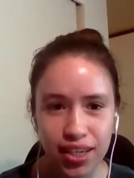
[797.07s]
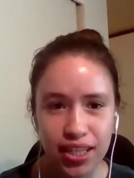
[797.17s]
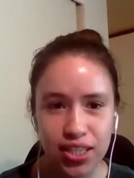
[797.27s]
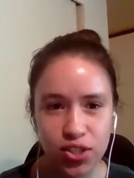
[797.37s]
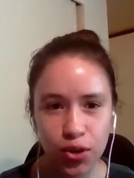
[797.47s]

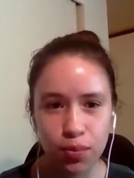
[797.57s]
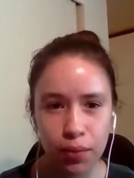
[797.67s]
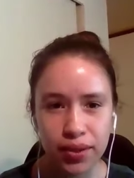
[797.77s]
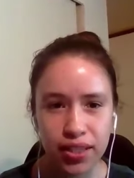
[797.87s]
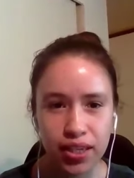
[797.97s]
and start
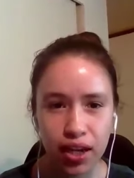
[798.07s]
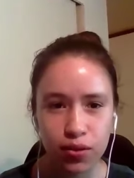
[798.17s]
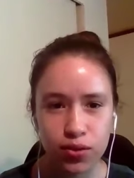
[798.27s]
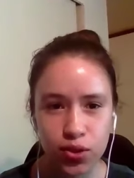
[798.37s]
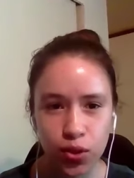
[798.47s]
mapping it
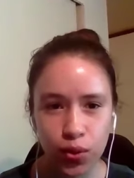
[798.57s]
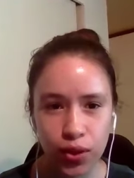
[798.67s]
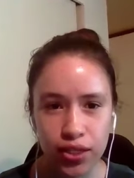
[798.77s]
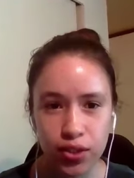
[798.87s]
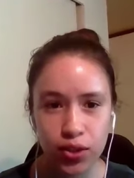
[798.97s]
out so
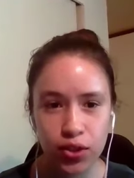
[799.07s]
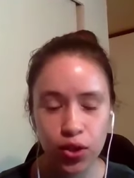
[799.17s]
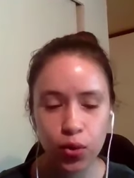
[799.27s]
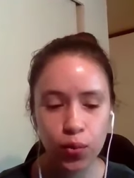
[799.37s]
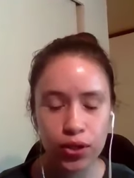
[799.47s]
that you can
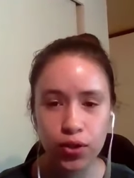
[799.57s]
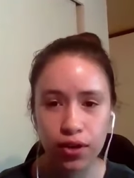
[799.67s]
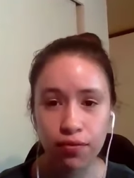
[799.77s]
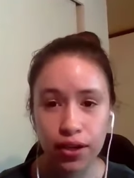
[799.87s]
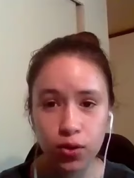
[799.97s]
know when you
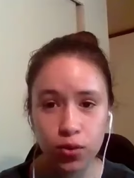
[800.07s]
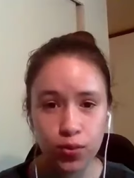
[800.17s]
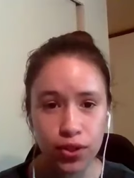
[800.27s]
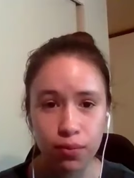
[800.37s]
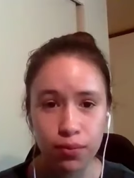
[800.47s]
have finals,
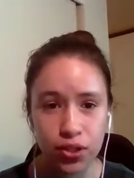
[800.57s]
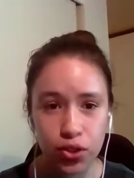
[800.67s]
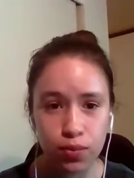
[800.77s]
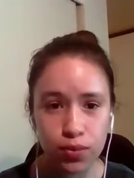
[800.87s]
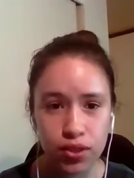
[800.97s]
when you have
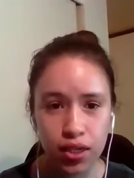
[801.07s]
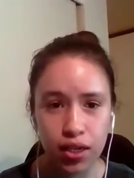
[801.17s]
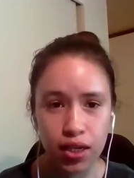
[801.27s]
midterms,